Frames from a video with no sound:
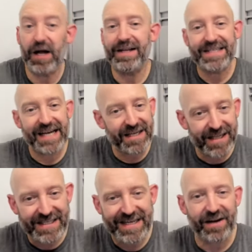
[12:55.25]
let's
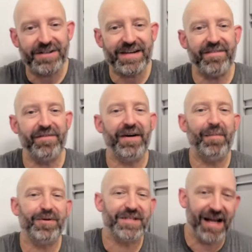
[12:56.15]
settle at
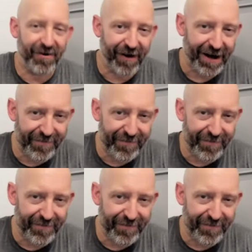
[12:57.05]
75%, all right?